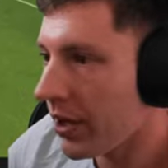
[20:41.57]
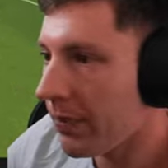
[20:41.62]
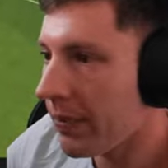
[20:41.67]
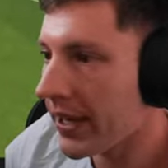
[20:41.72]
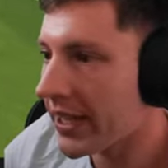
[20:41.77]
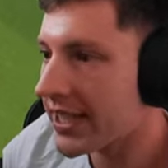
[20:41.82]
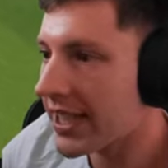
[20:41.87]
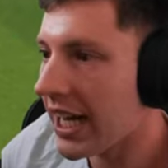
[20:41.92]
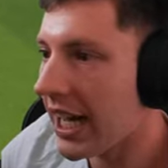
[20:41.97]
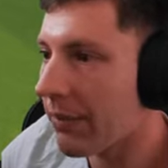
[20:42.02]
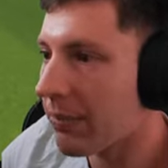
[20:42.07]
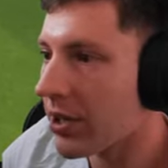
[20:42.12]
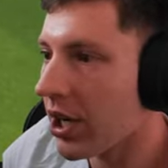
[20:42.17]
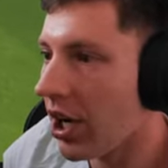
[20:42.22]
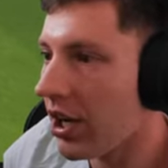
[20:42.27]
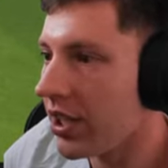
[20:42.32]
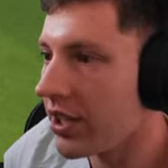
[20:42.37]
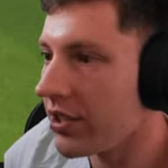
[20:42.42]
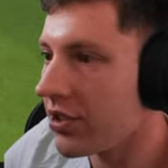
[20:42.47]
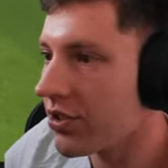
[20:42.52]
Breuer picks it up.
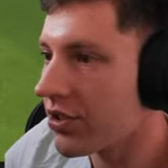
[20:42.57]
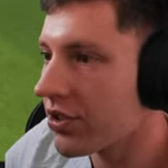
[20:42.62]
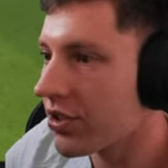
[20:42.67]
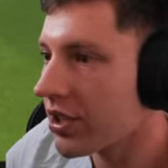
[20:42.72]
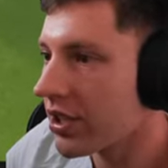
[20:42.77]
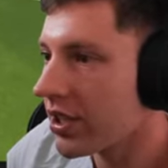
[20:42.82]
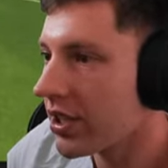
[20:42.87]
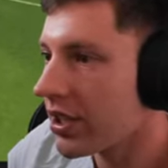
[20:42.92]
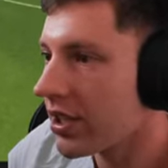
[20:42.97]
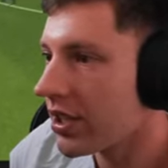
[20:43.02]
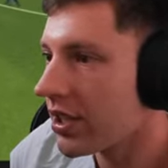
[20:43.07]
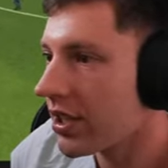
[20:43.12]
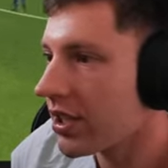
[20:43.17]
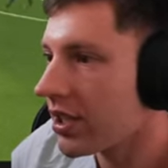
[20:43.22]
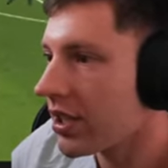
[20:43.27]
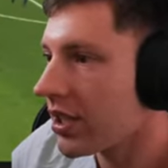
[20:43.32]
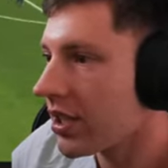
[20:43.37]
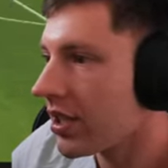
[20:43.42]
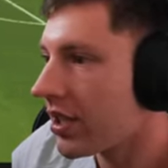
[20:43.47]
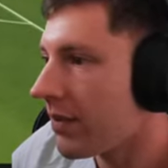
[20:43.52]
Collins.
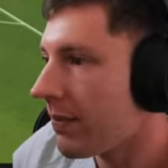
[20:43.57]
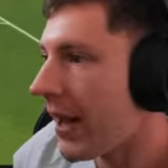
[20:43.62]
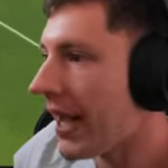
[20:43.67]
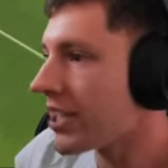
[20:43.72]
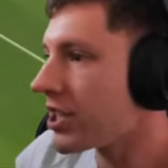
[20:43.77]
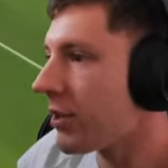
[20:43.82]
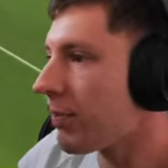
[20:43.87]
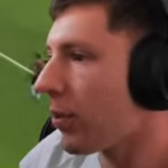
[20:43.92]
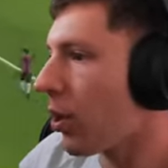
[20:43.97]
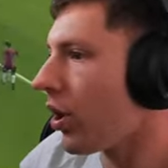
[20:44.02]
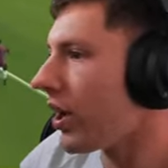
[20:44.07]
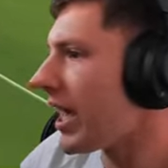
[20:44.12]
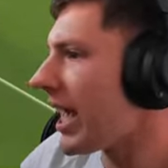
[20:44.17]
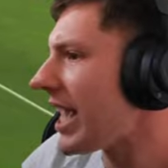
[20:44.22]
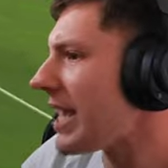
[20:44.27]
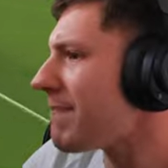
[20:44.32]
Back to Breuer.